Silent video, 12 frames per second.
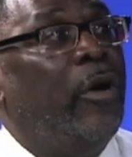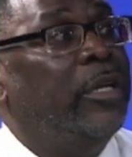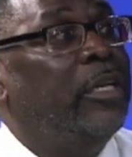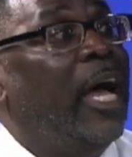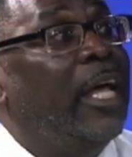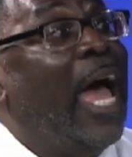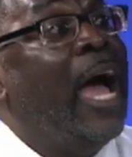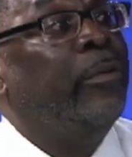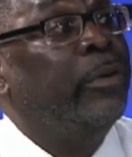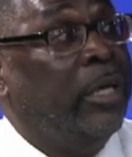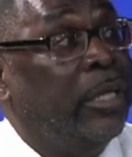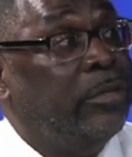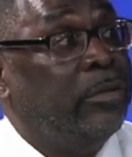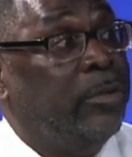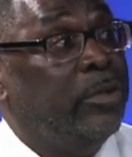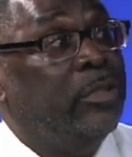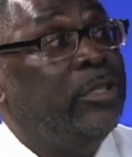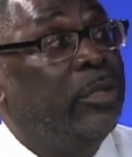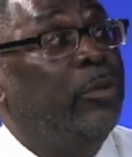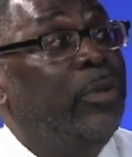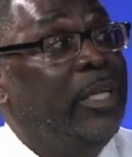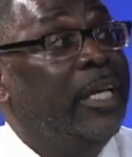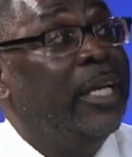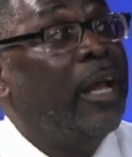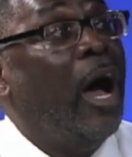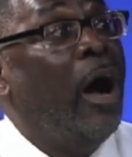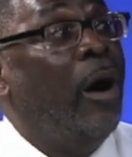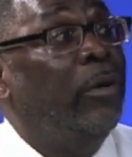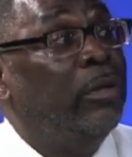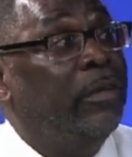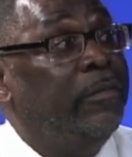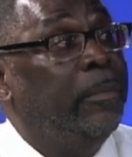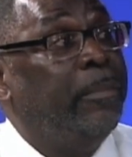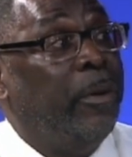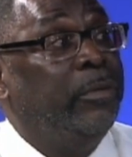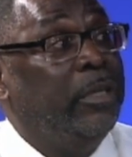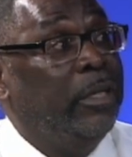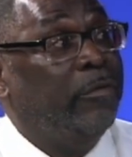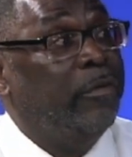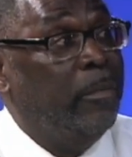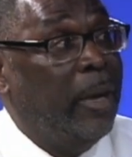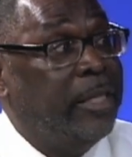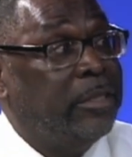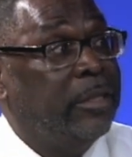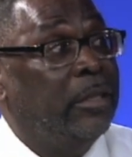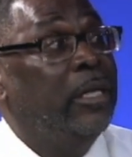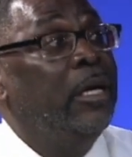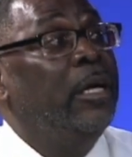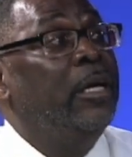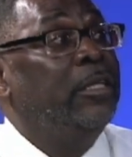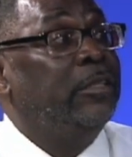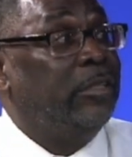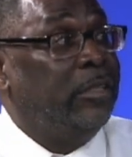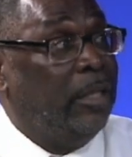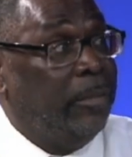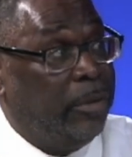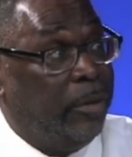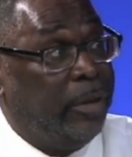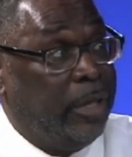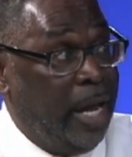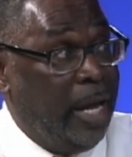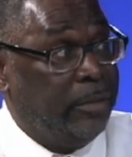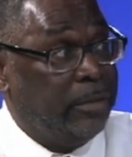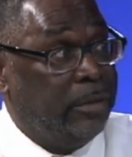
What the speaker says: are not our customers until we get all of the pertinent information to set up their accounts.